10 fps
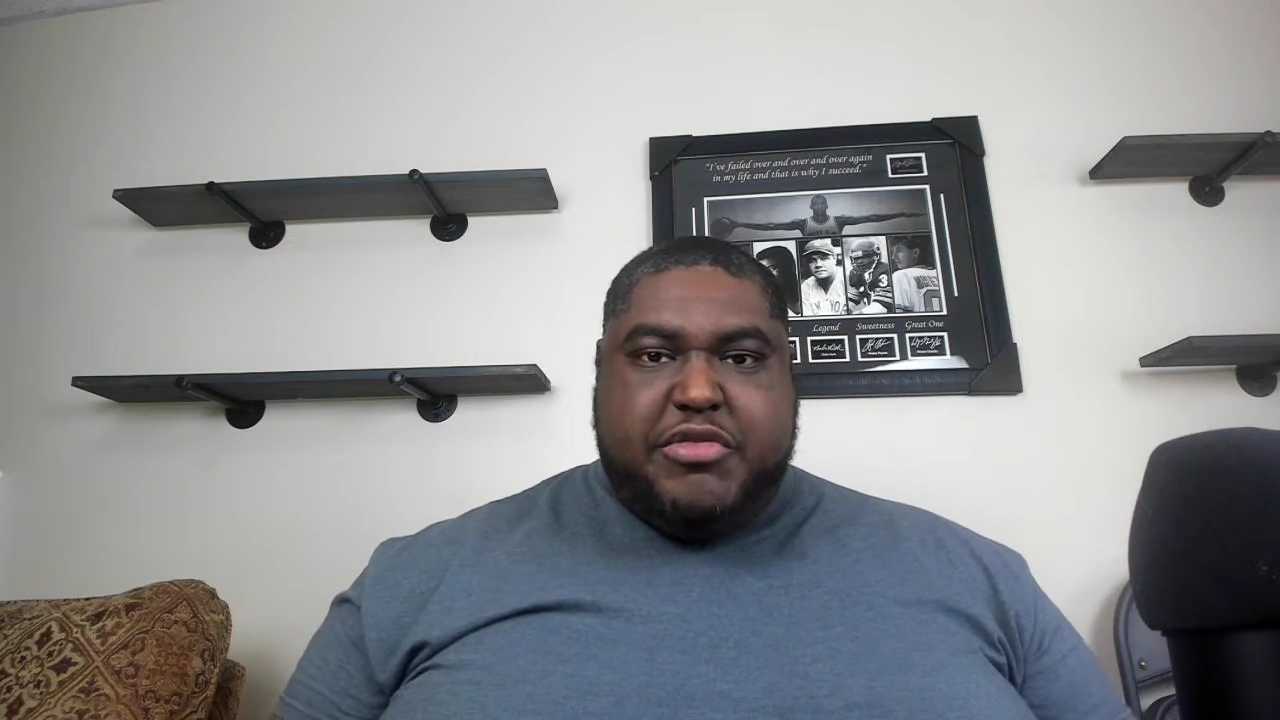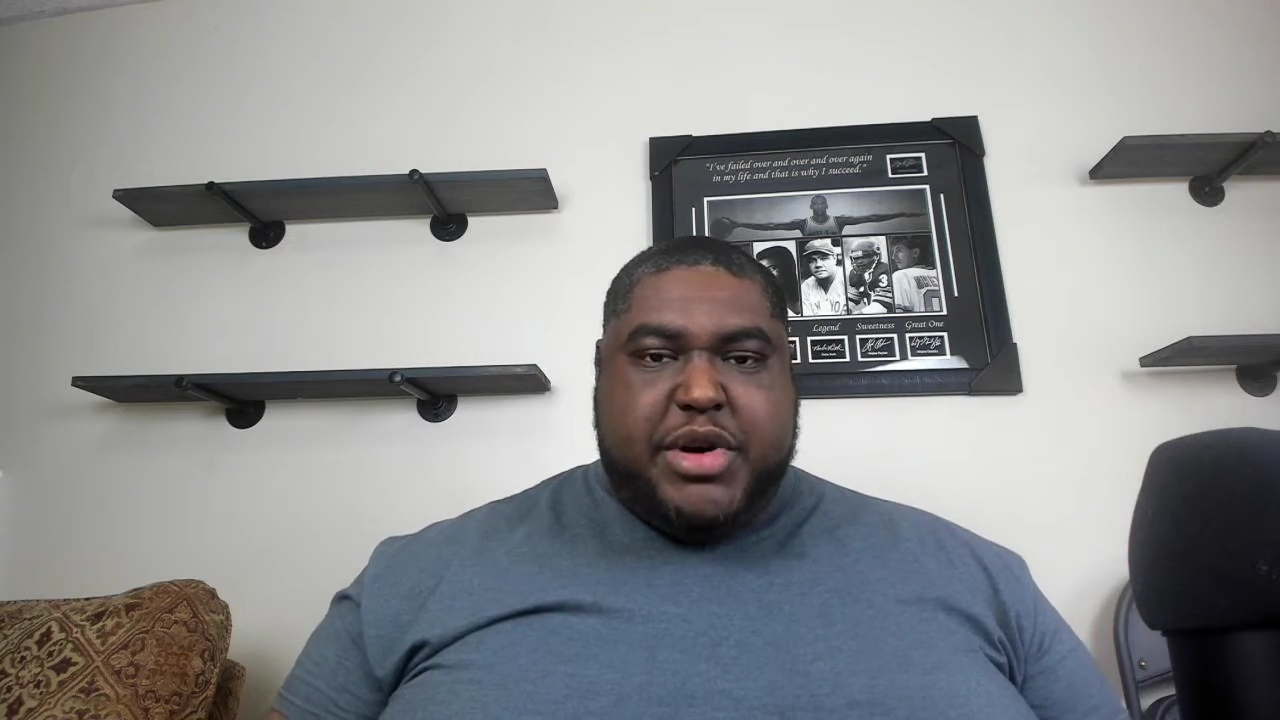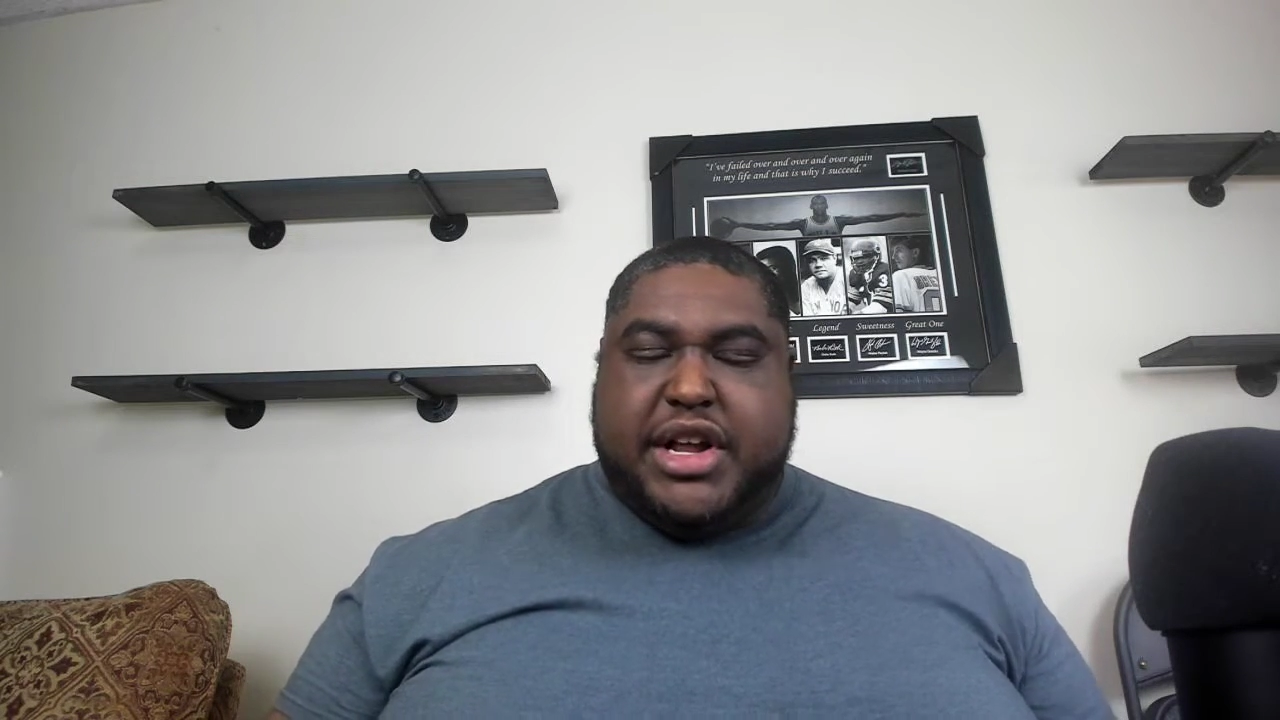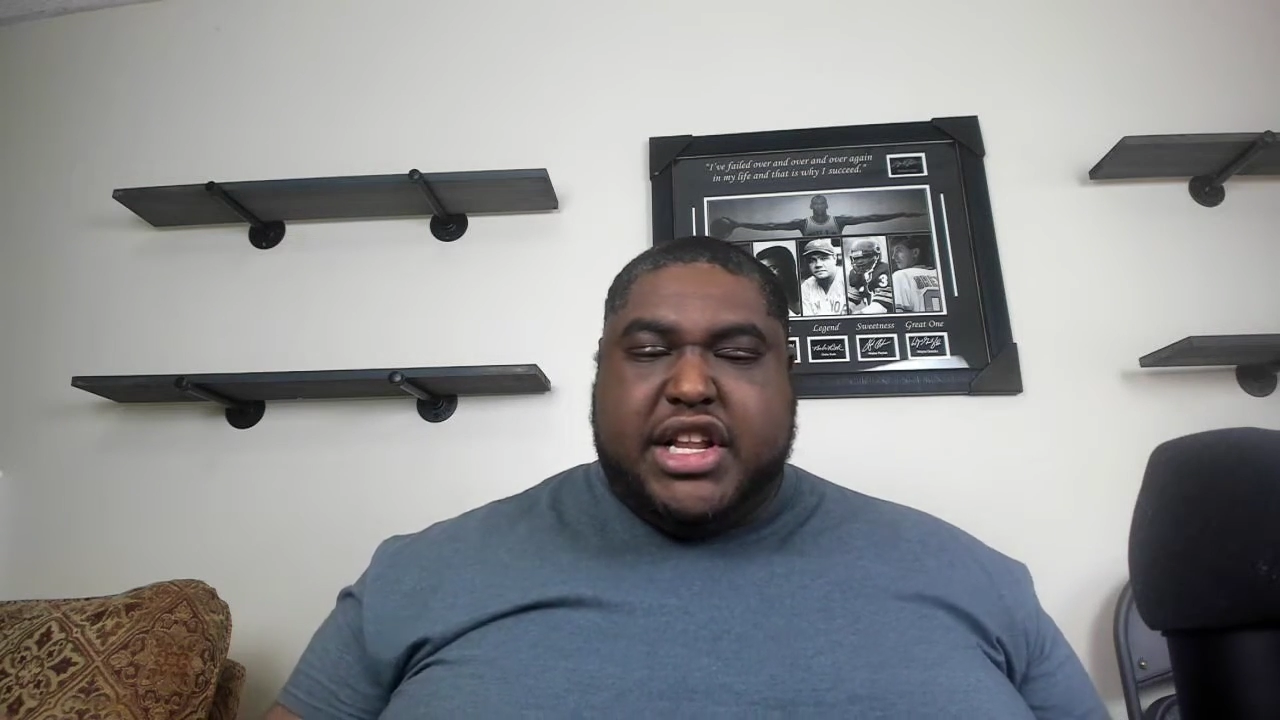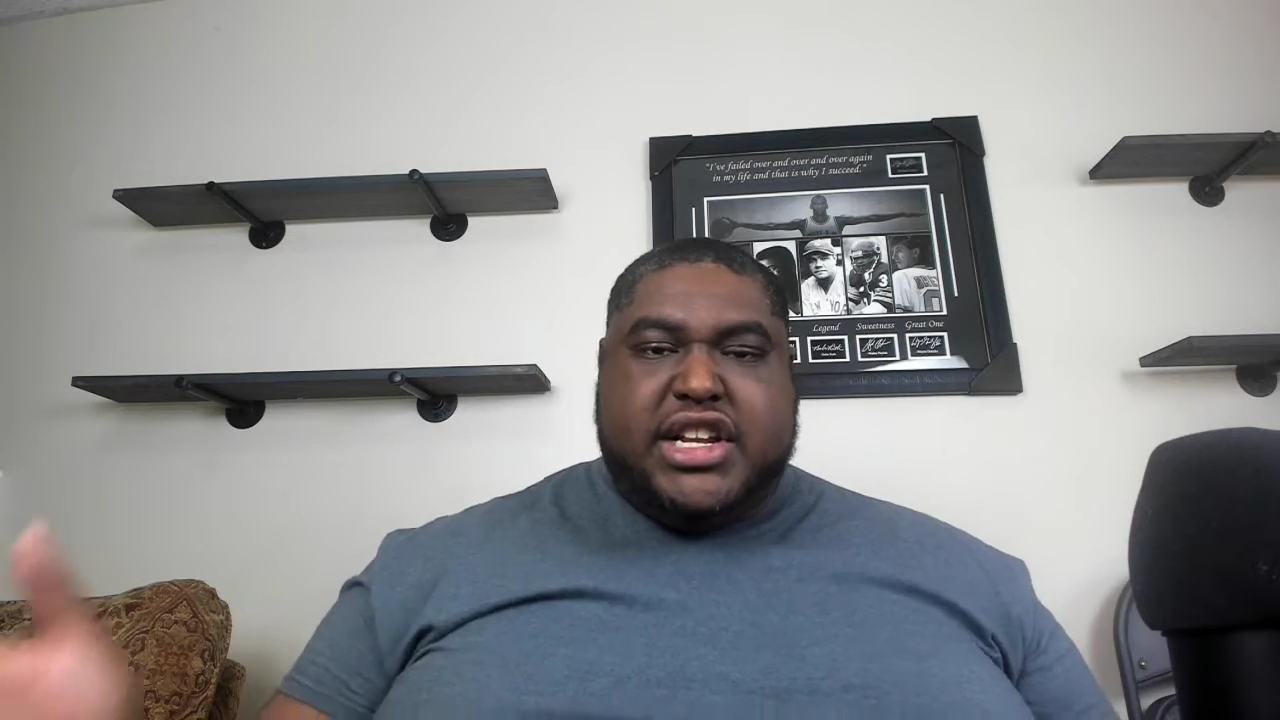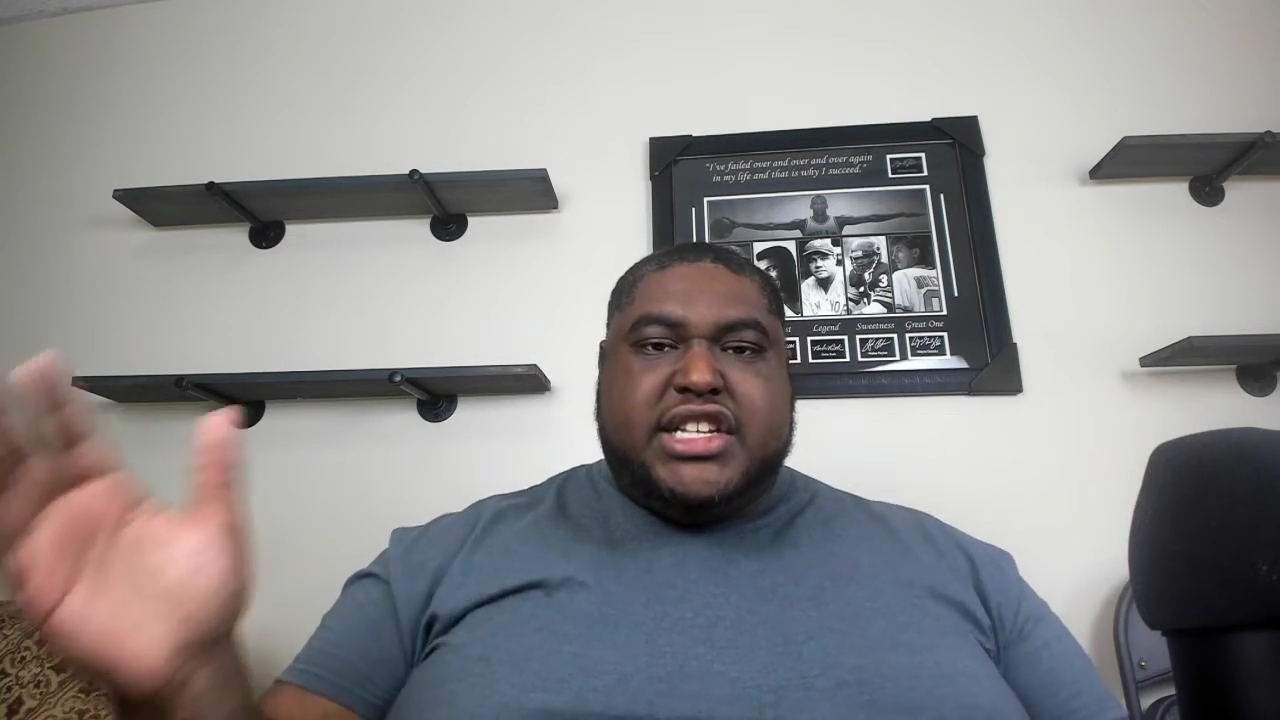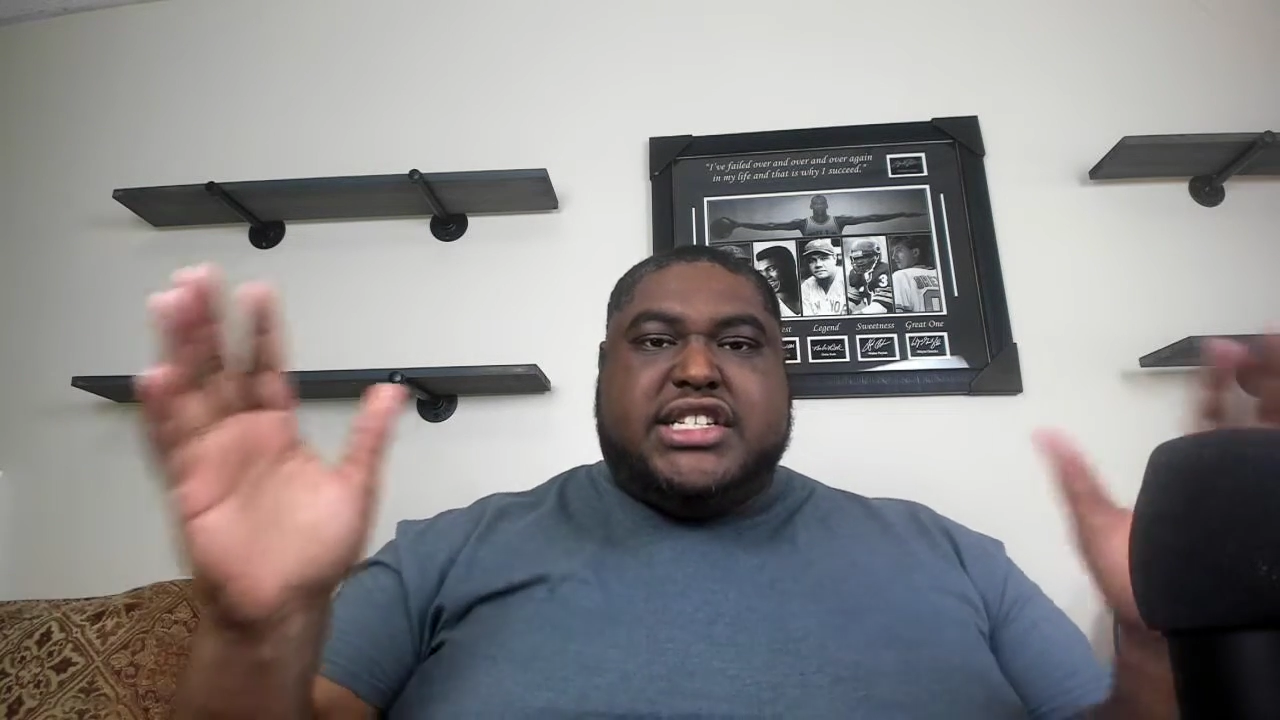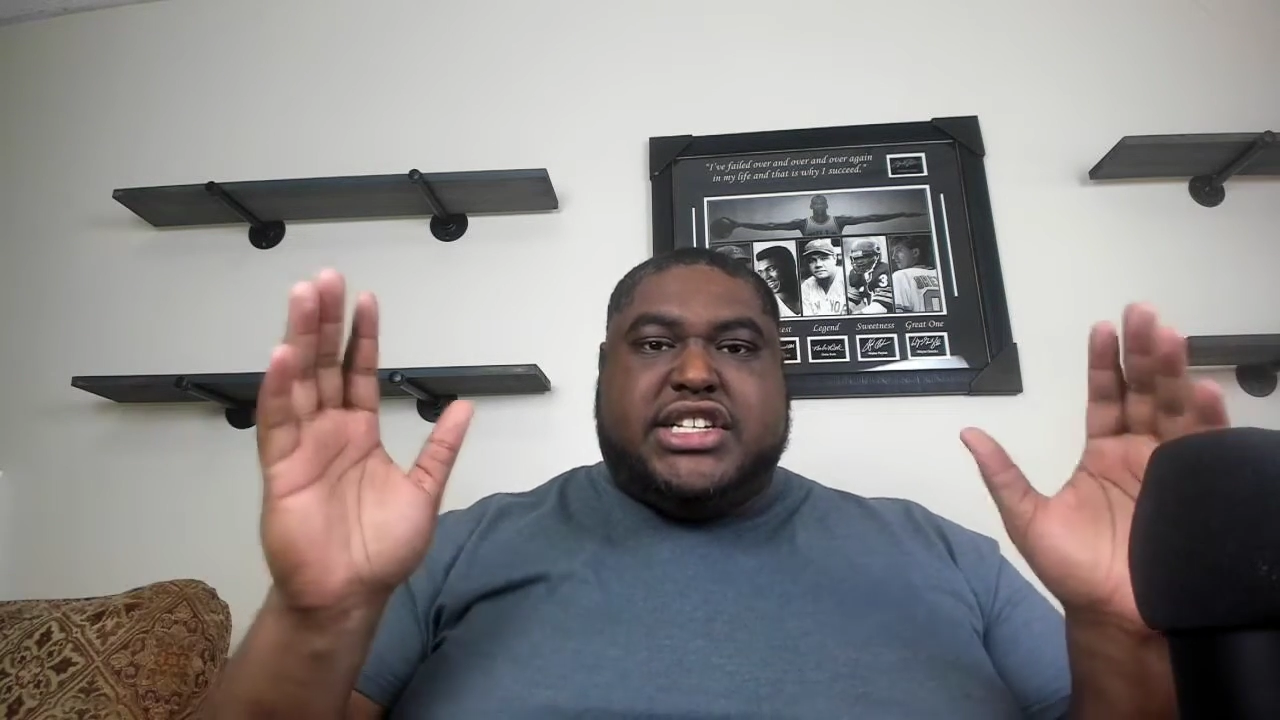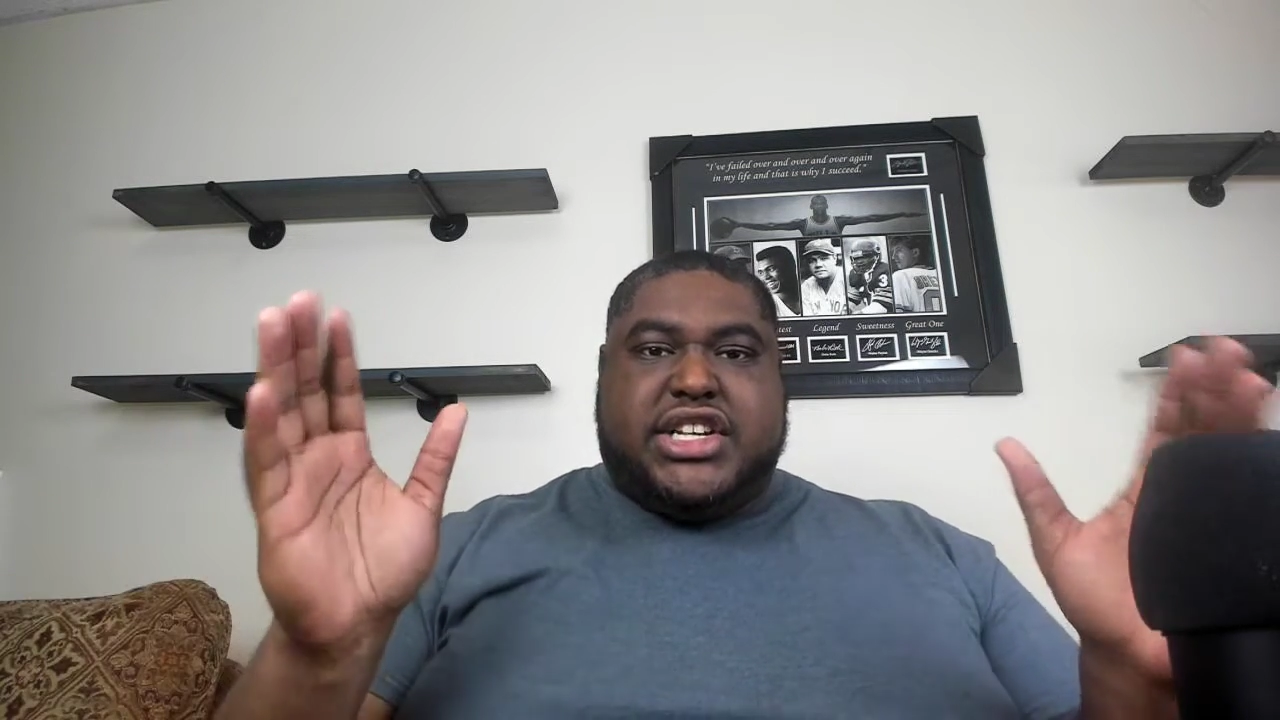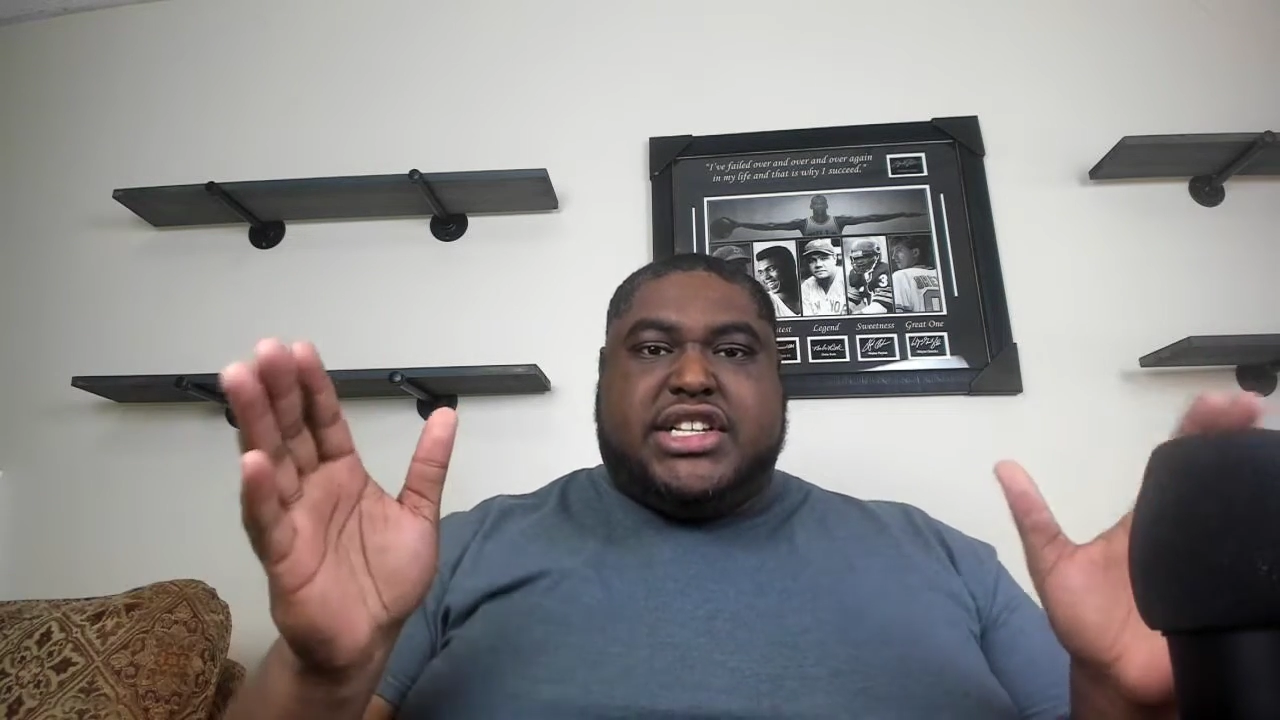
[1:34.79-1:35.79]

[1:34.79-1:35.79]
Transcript: But let's stick to the